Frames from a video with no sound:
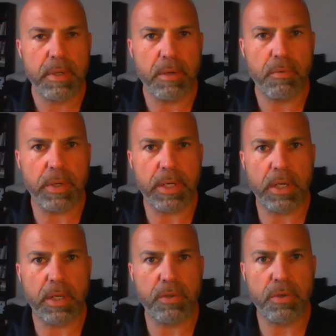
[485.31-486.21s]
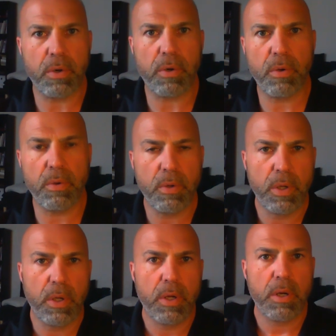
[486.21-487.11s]
If we can control
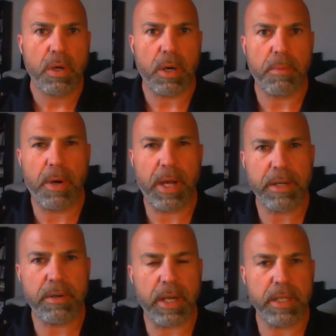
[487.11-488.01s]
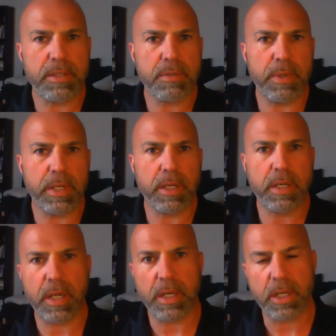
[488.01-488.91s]
carbohydrates, we can
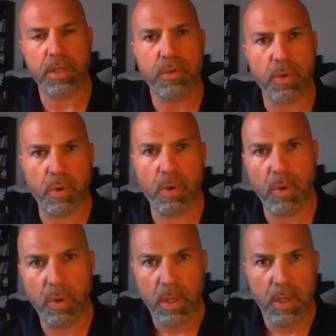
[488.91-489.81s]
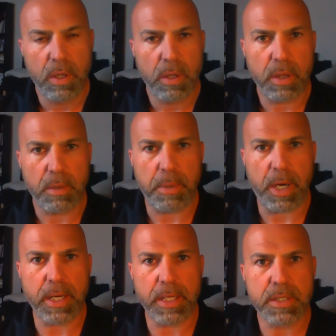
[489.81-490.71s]
kind of control the
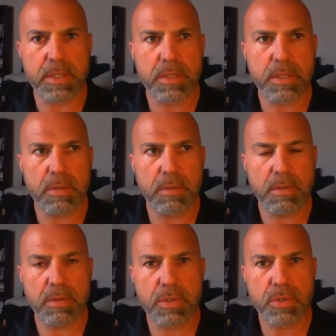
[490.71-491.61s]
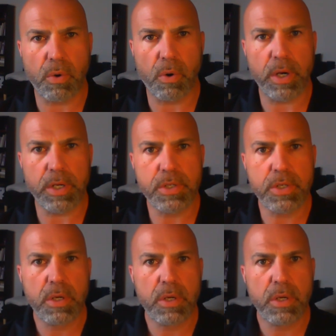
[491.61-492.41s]
body's storage